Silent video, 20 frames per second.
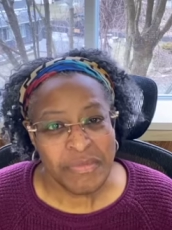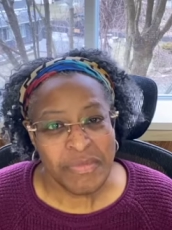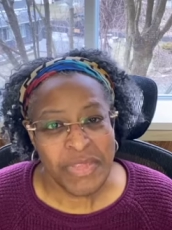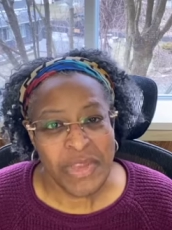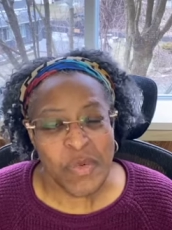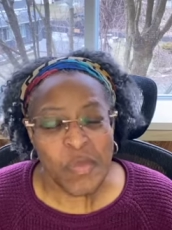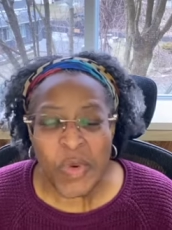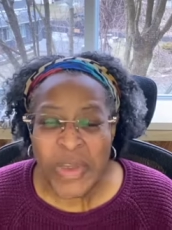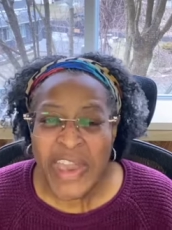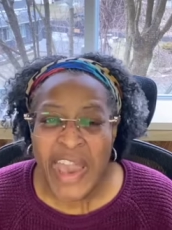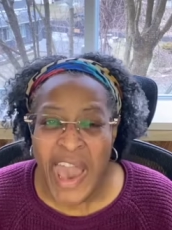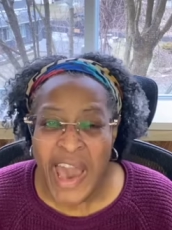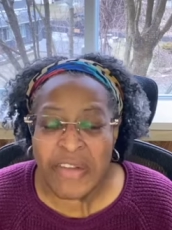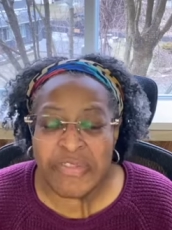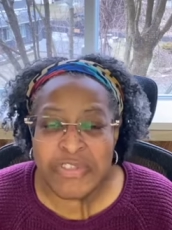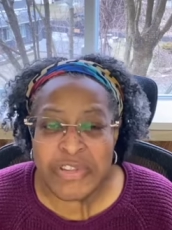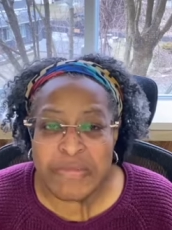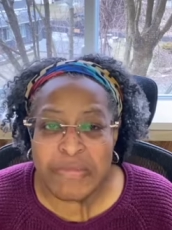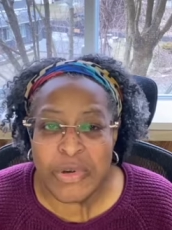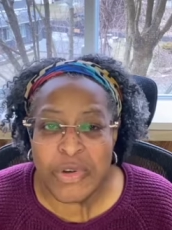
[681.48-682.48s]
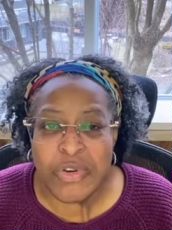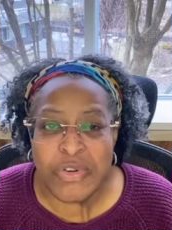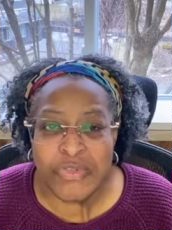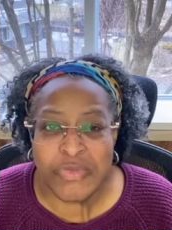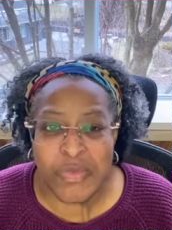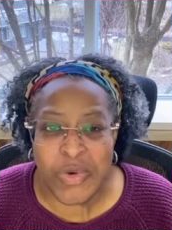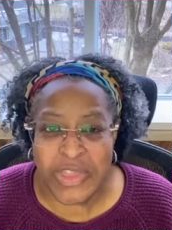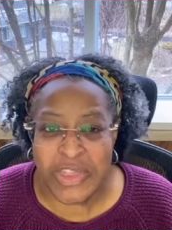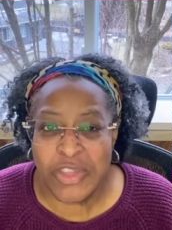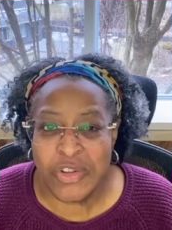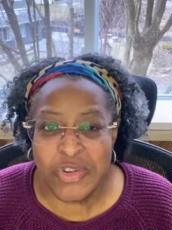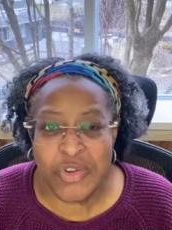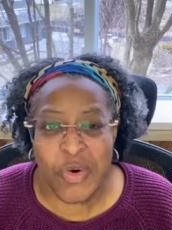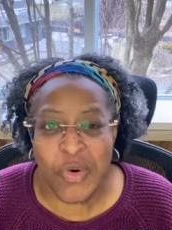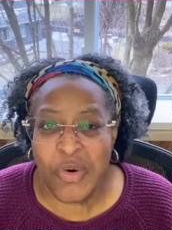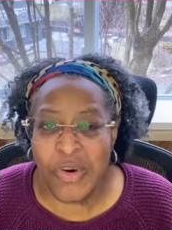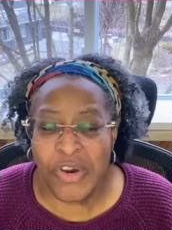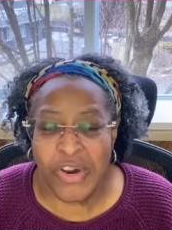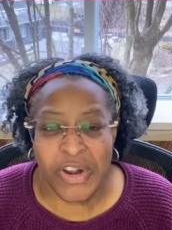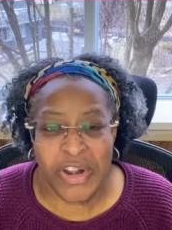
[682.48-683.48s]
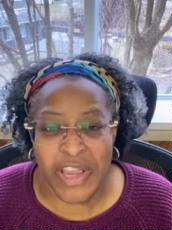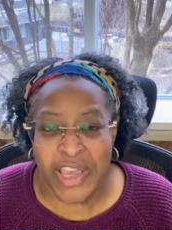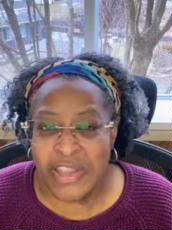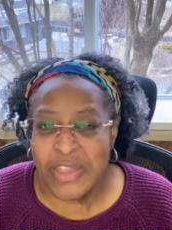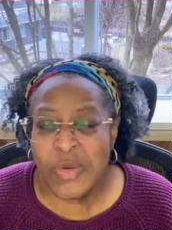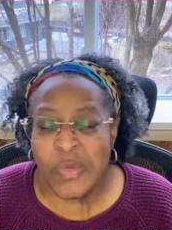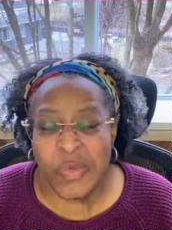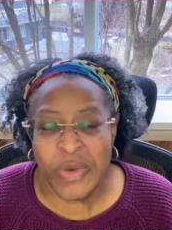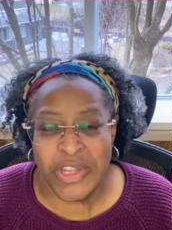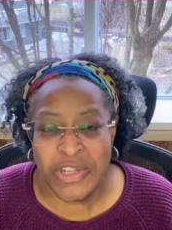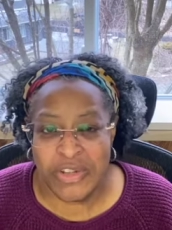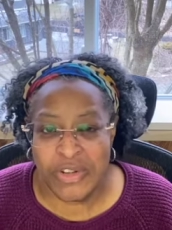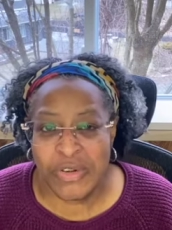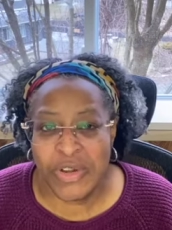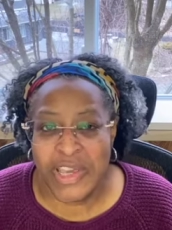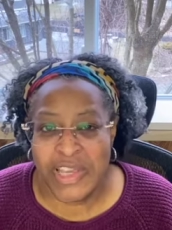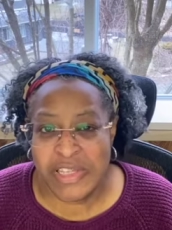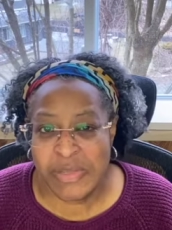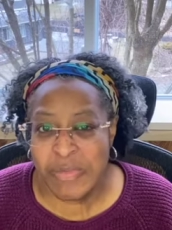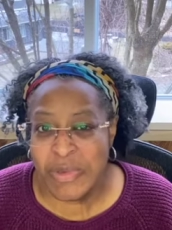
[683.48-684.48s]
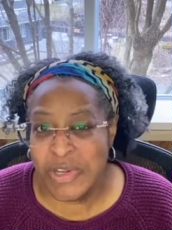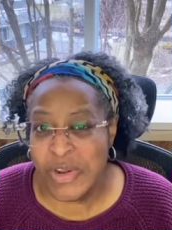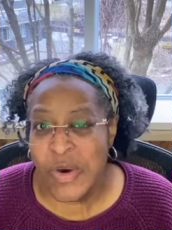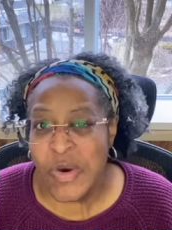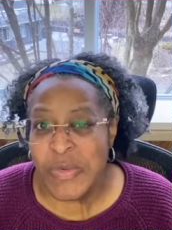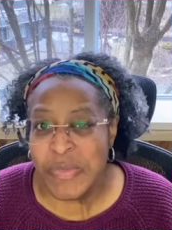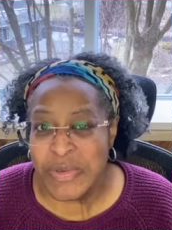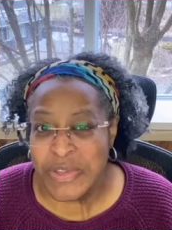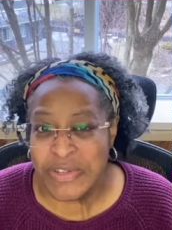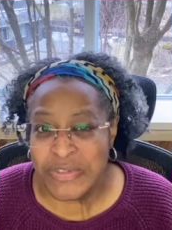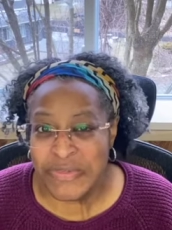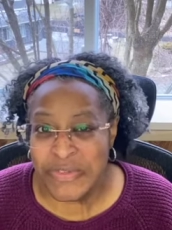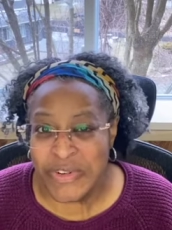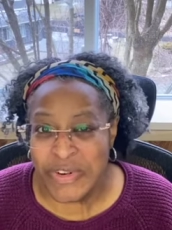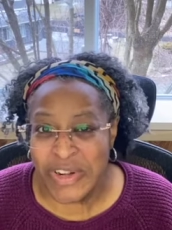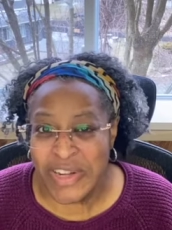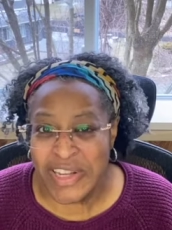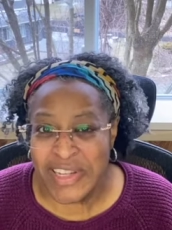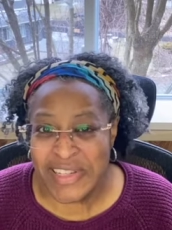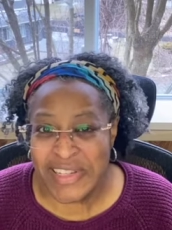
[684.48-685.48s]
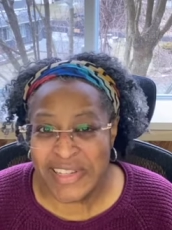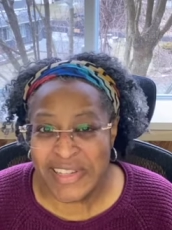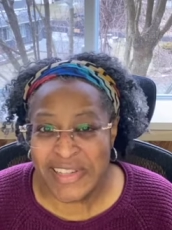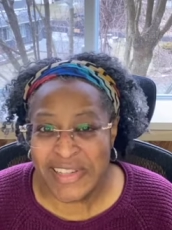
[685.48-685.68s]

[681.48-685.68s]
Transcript: we have to move when the door and the window has been opened for us.